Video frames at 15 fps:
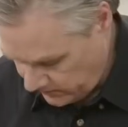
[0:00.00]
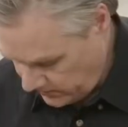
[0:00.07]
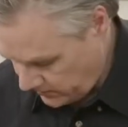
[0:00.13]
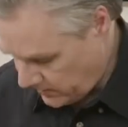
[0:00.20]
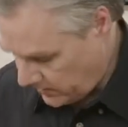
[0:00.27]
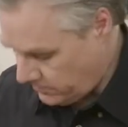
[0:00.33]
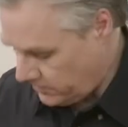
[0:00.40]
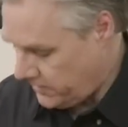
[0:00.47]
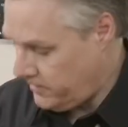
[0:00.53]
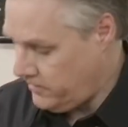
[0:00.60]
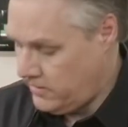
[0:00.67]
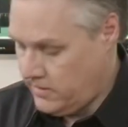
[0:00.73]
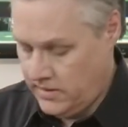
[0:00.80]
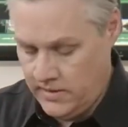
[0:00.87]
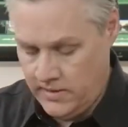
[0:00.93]
video cable here,
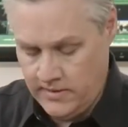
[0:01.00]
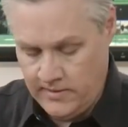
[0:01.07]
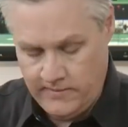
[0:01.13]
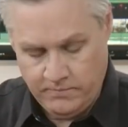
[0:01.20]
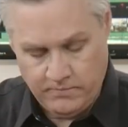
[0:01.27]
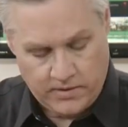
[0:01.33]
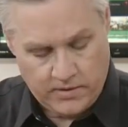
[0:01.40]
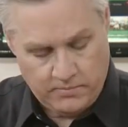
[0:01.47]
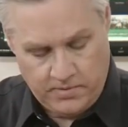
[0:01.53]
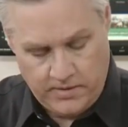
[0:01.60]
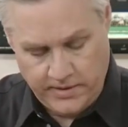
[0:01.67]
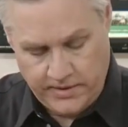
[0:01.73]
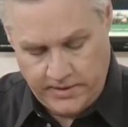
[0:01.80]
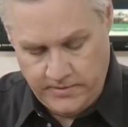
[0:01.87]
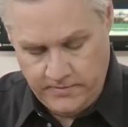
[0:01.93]
but I'll
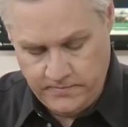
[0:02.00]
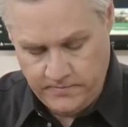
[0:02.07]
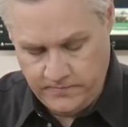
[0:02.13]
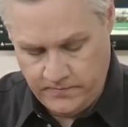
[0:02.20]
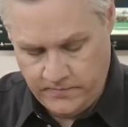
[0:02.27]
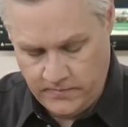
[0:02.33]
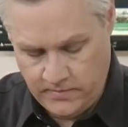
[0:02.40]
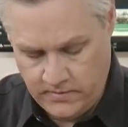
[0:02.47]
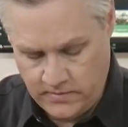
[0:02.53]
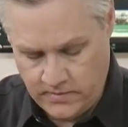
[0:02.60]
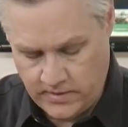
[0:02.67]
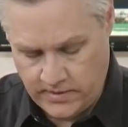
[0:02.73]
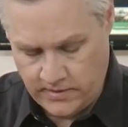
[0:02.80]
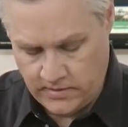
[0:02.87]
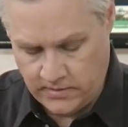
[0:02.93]
plug it in
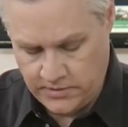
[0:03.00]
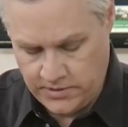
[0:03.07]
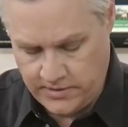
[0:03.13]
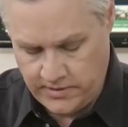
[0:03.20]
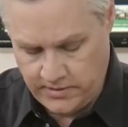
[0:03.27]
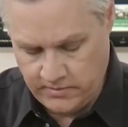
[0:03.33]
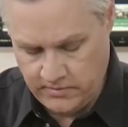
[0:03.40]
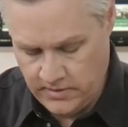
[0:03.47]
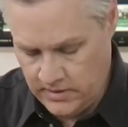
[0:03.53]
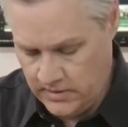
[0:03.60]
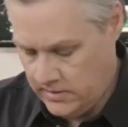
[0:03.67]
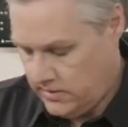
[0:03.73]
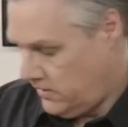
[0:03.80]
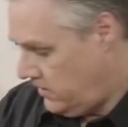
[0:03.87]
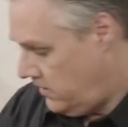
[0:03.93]
and I'll show you
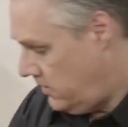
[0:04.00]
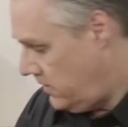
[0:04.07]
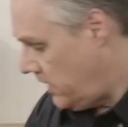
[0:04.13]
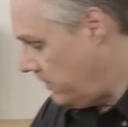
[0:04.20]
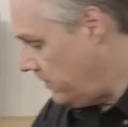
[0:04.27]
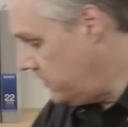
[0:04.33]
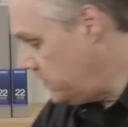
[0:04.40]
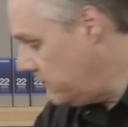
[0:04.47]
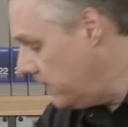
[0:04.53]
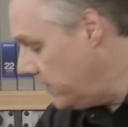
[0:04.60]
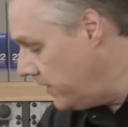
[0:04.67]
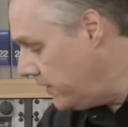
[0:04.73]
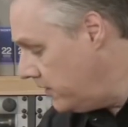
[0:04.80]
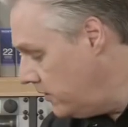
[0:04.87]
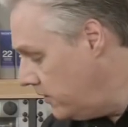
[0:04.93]
how easy they are to